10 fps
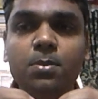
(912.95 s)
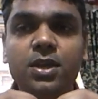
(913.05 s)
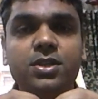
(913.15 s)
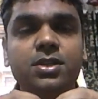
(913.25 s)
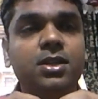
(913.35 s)

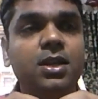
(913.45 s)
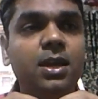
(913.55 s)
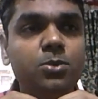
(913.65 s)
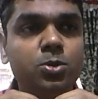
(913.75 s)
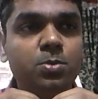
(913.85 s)
patient
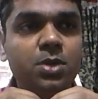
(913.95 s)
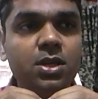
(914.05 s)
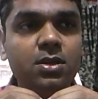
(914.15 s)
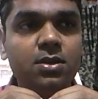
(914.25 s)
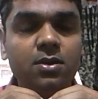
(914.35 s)
came to me
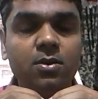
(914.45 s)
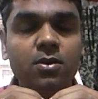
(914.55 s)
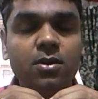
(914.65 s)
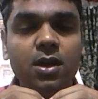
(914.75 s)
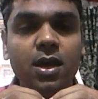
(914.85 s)

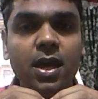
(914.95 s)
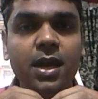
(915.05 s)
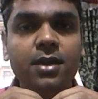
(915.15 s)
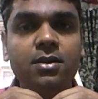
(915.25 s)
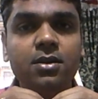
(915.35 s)

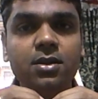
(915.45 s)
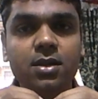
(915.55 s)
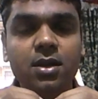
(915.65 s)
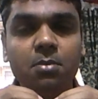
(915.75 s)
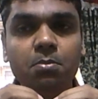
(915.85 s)
and her
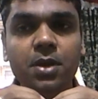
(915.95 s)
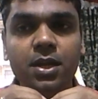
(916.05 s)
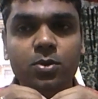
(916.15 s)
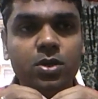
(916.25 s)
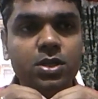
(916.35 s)

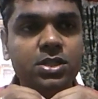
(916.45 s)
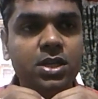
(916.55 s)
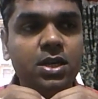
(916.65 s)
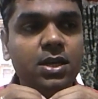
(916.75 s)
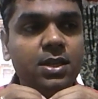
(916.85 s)
complaint was
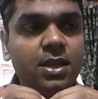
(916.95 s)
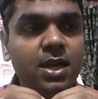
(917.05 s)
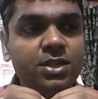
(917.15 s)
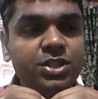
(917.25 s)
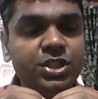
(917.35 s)

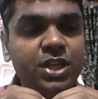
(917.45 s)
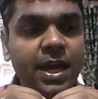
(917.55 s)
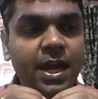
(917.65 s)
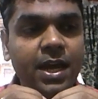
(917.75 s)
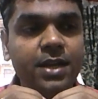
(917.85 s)
that she
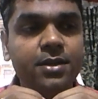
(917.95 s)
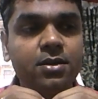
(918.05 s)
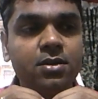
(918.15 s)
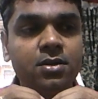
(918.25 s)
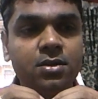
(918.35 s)
had
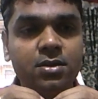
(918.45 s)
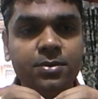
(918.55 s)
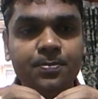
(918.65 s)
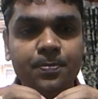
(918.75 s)
a